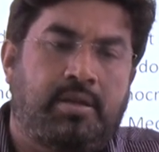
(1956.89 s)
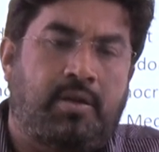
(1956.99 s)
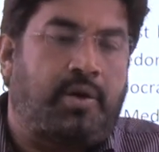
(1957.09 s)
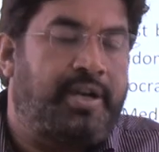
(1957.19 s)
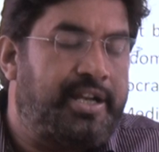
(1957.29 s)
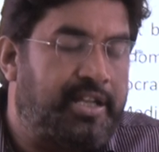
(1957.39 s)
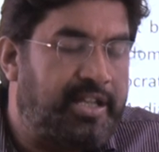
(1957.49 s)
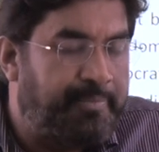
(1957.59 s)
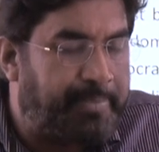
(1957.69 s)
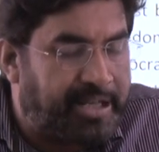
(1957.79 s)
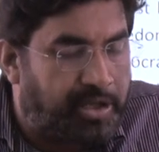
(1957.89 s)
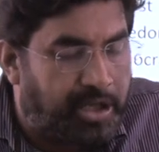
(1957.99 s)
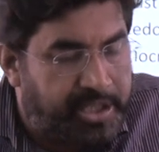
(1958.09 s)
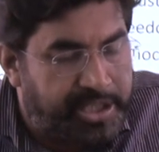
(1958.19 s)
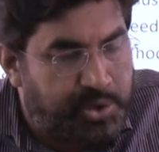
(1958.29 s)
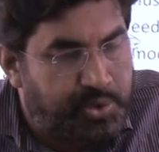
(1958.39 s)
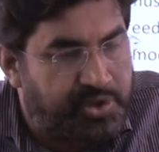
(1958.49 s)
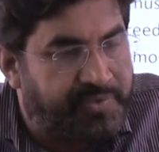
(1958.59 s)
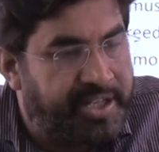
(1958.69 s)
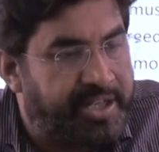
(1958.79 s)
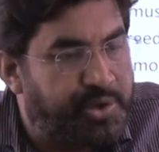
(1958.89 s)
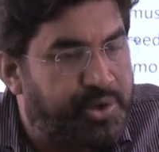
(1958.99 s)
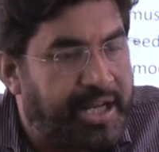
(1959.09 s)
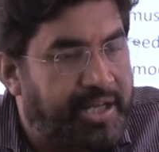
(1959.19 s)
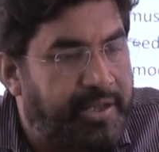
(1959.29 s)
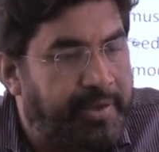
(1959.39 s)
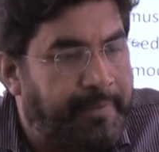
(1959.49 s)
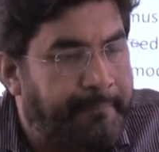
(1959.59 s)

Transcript: or the impact or the issues of net neutrality?